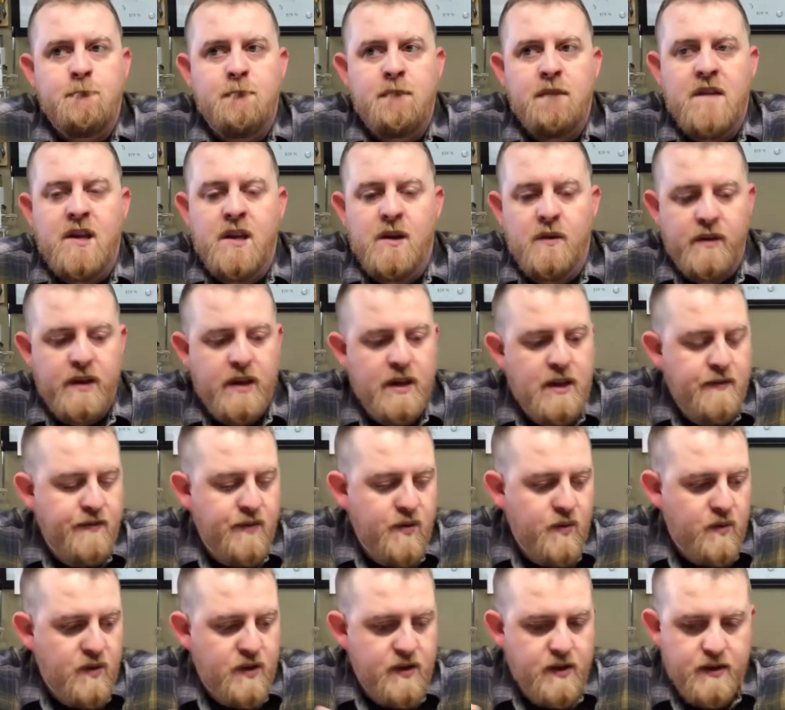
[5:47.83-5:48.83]
you know,
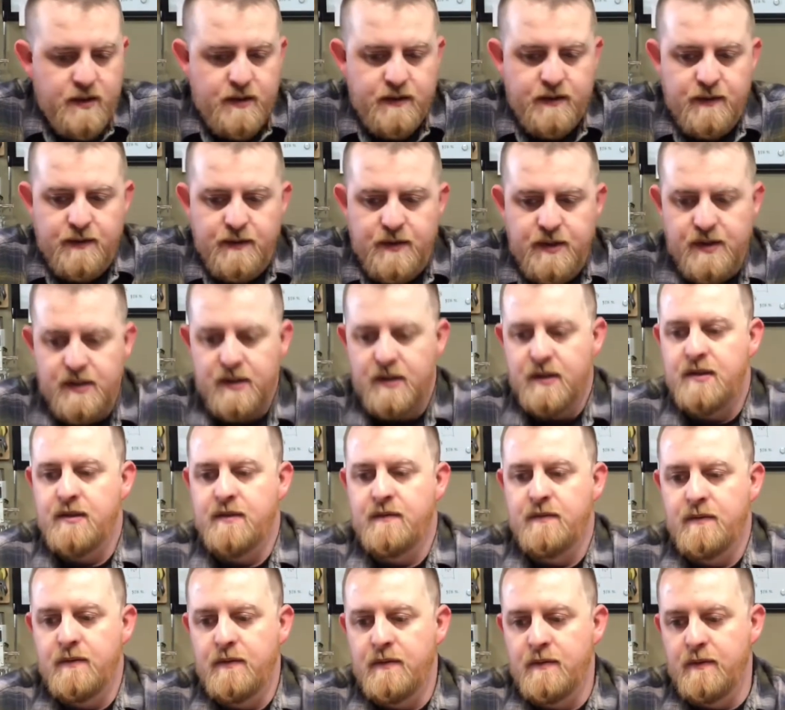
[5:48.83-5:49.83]
even when this
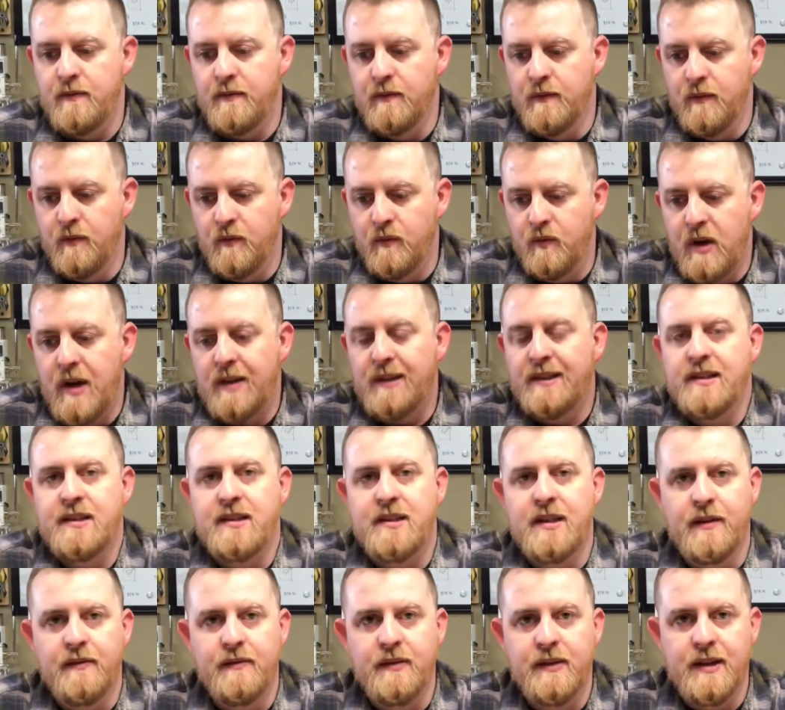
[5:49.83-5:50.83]
is
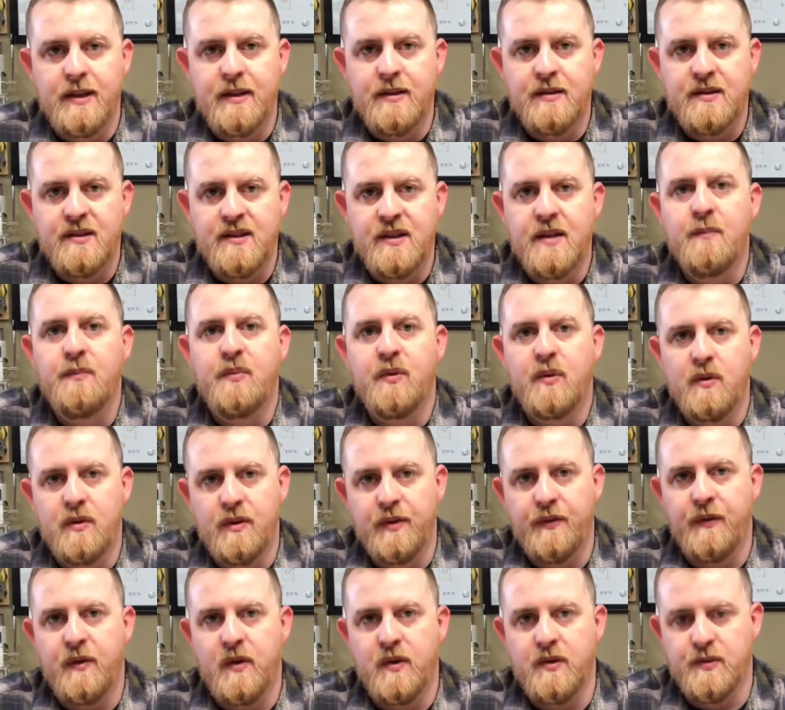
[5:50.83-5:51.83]
relatively simple
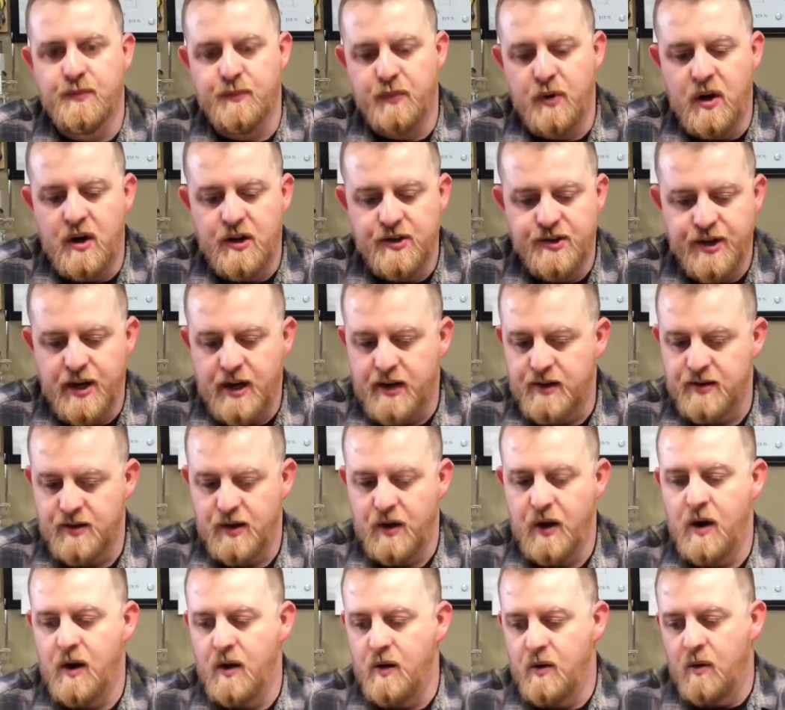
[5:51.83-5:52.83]
as far as projects
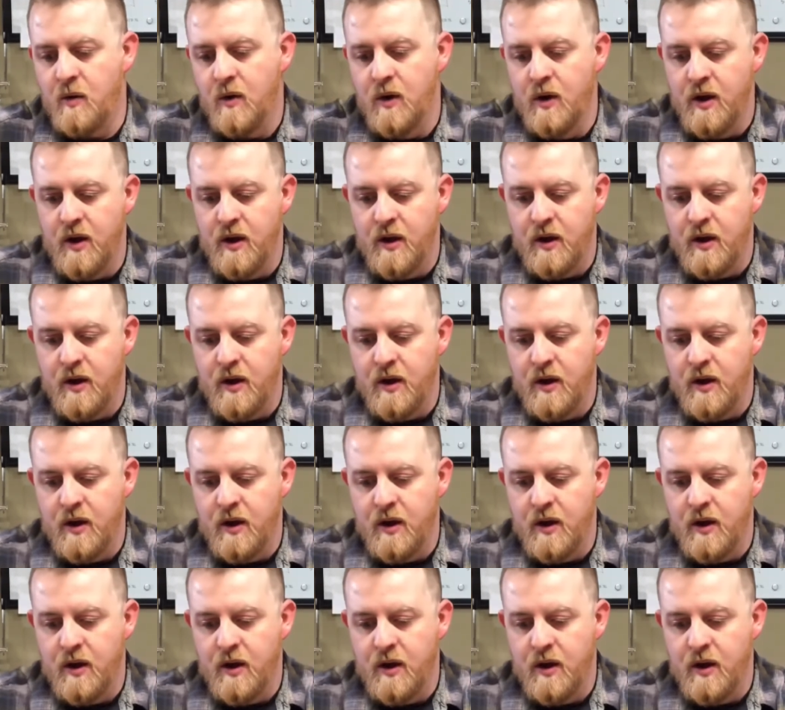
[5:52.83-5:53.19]
go,